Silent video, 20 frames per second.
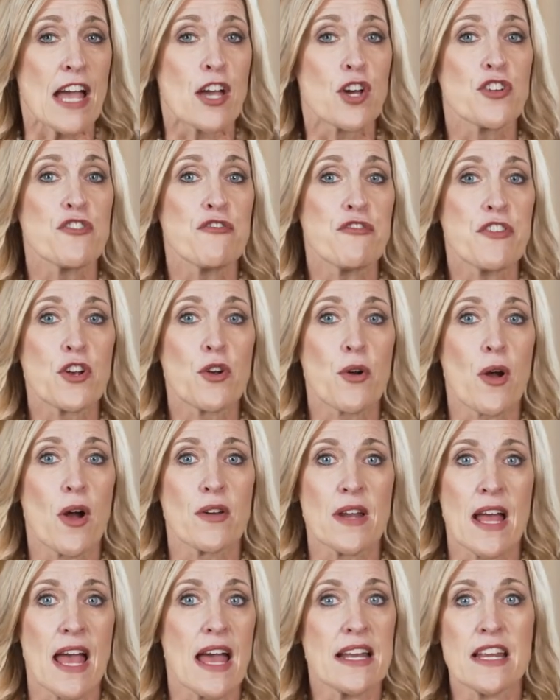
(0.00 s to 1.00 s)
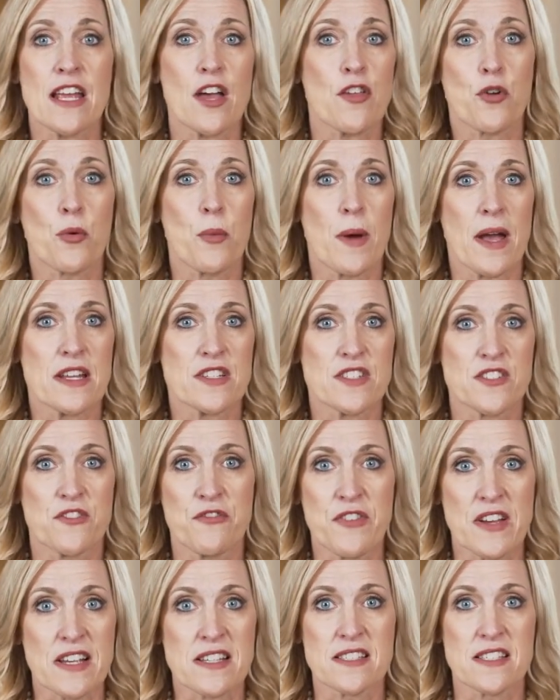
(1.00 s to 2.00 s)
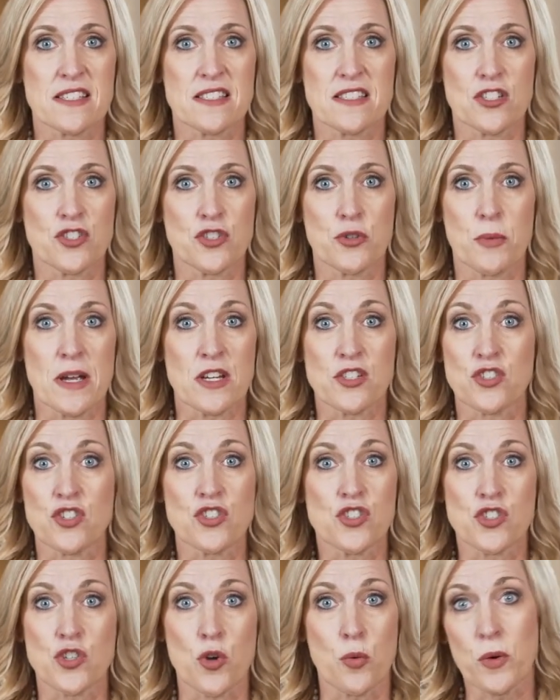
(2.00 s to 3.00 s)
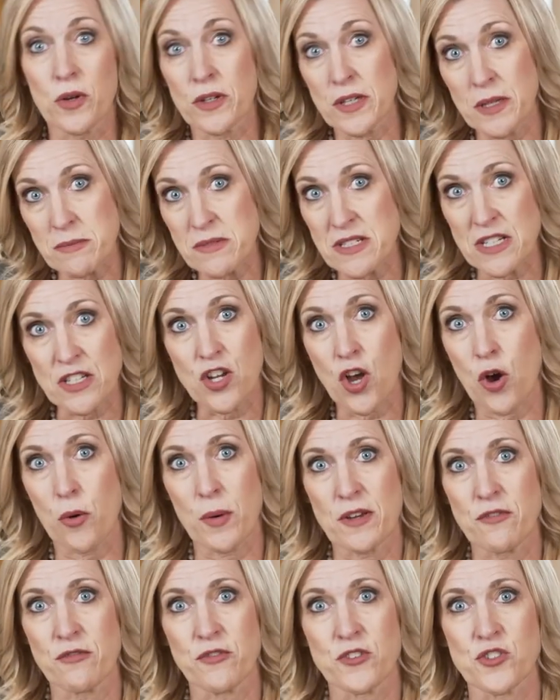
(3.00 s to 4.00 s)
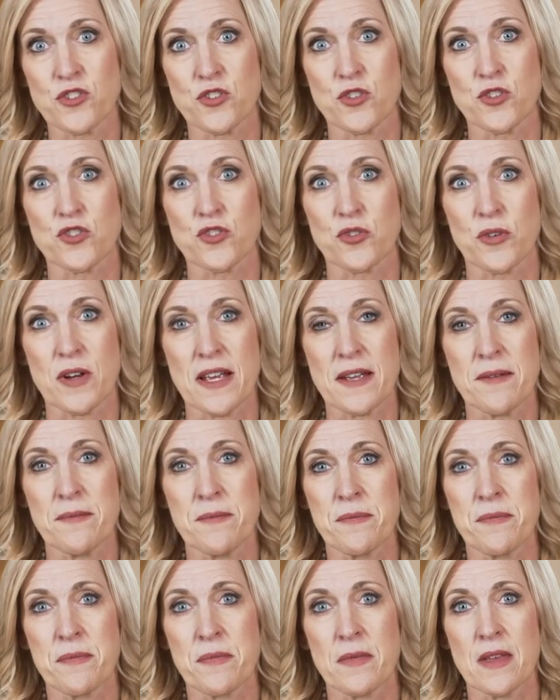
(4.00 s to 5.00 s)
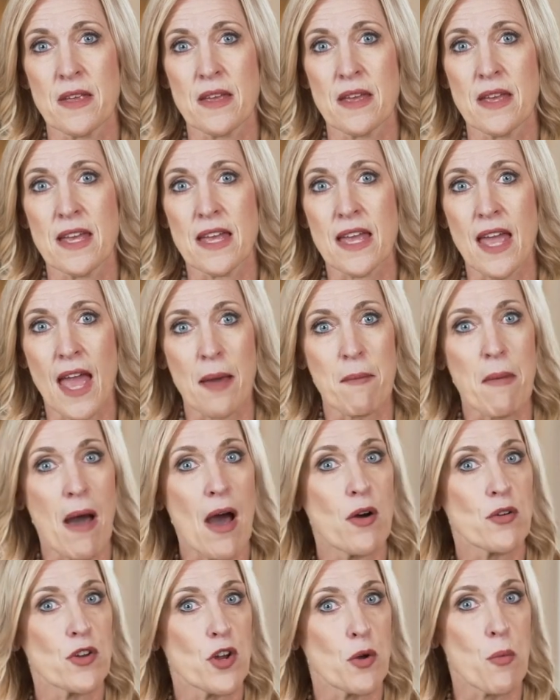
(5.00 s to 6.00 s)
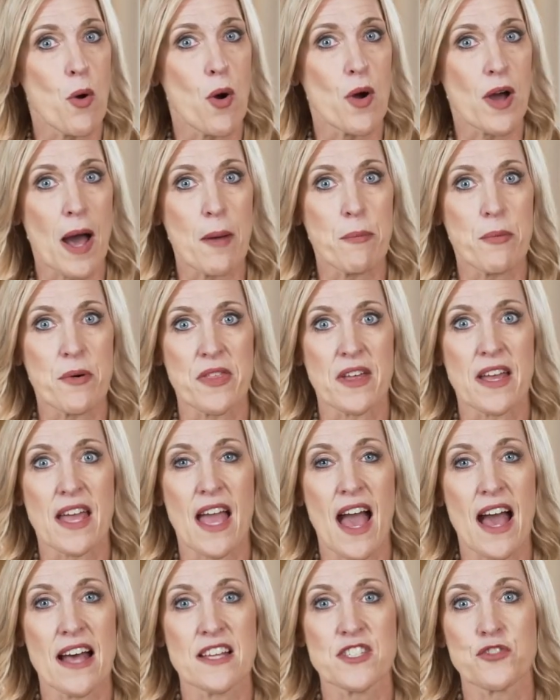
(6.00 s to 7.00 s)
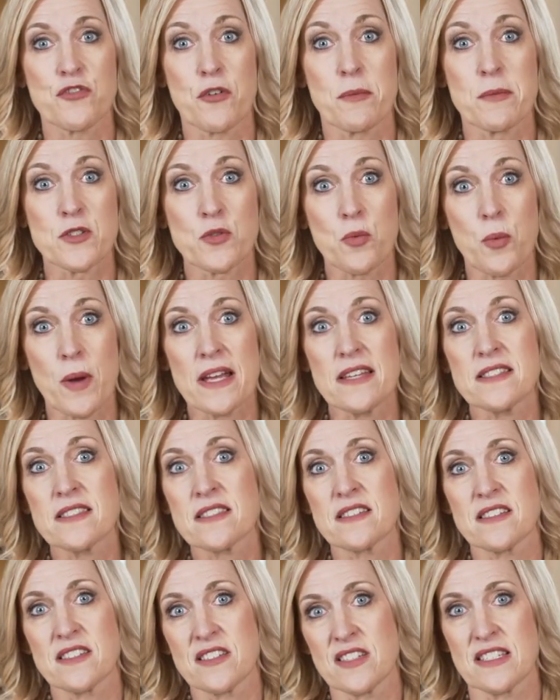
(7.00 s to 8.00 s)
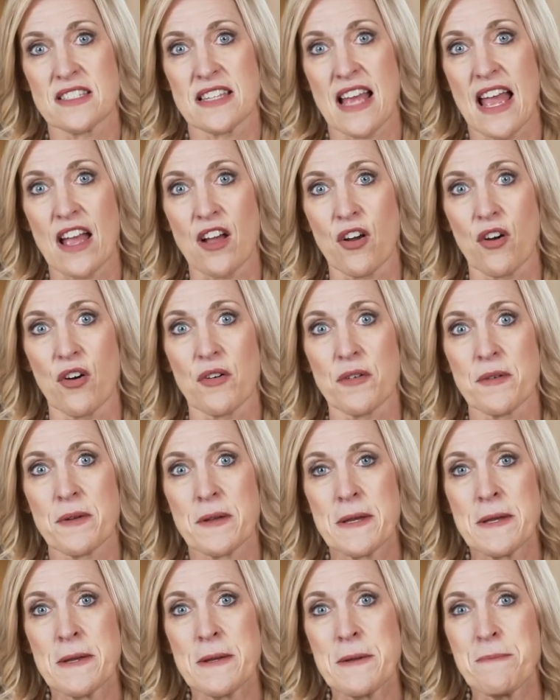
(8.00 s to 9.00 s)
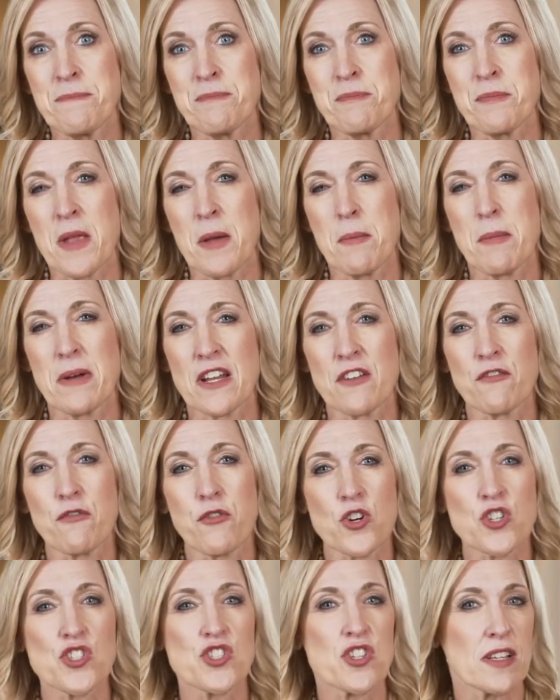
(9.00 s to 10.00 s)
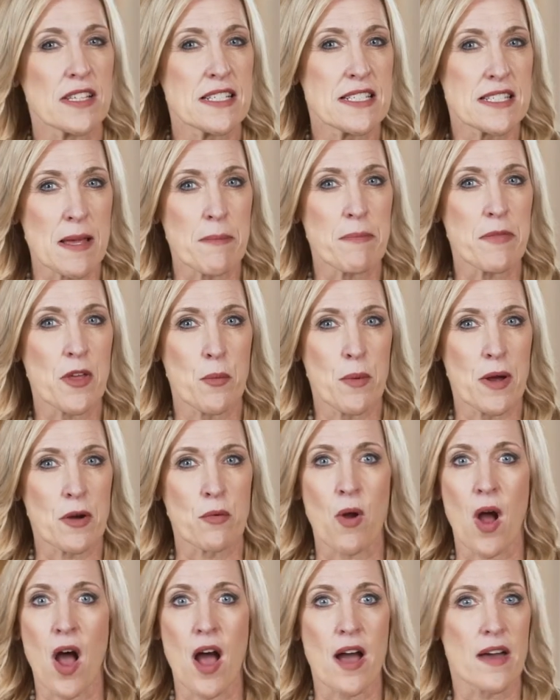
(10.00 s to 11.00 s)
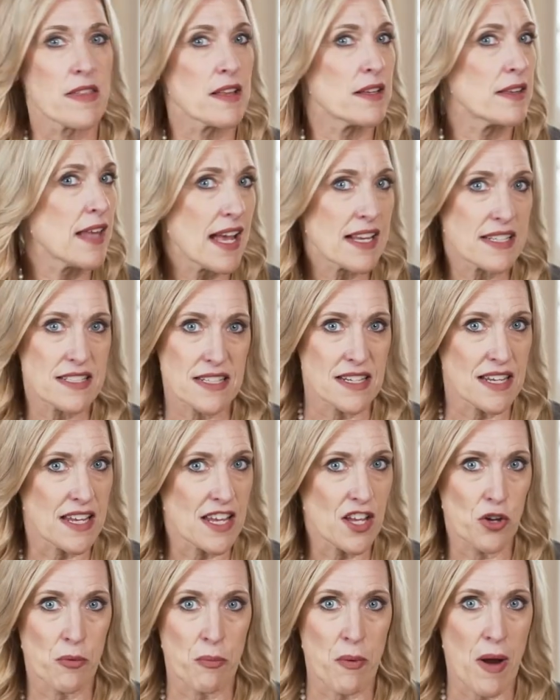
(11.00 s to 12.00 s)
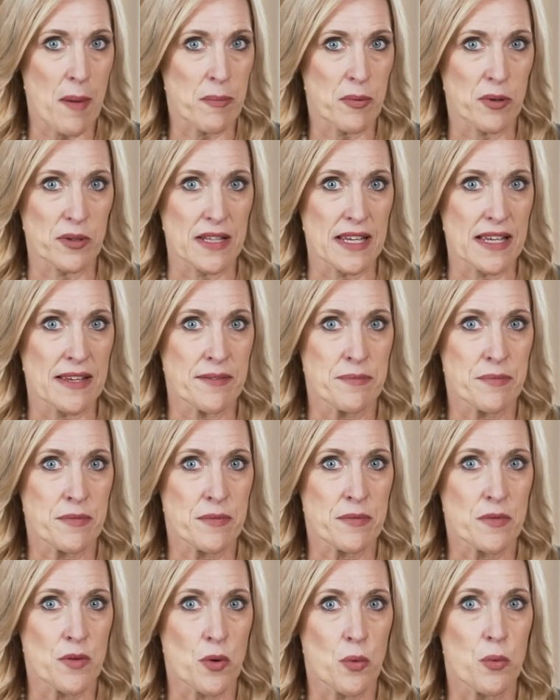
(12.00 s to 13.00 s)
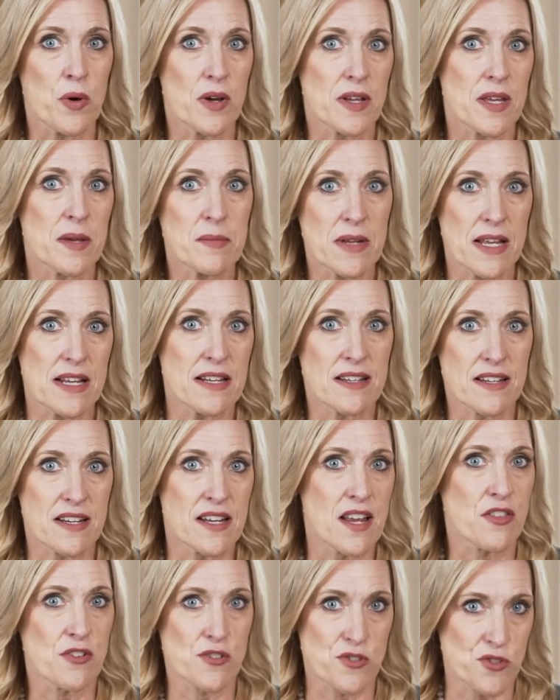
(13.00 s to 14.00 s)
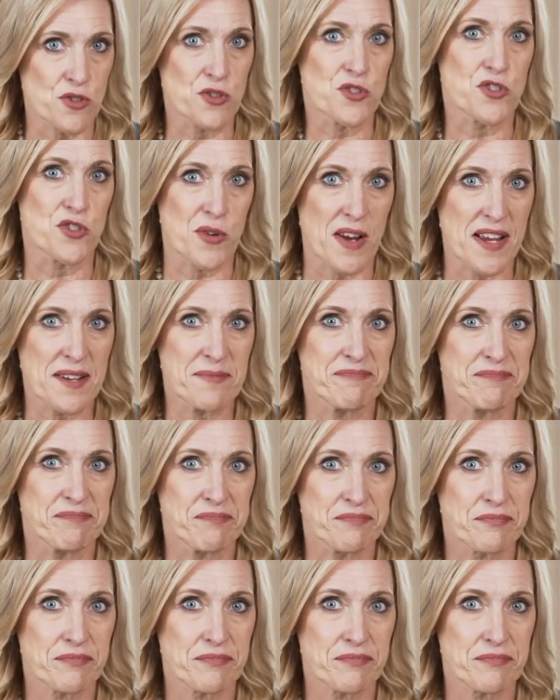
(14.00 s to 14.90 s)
I couldn't figure out any other way to fix the situation, so William did go in for surgery. He came out and woke up with a cast from his waist to his ankle. But unfortunately, something went wrong and the leg didn't heal properly. William needed another surgery.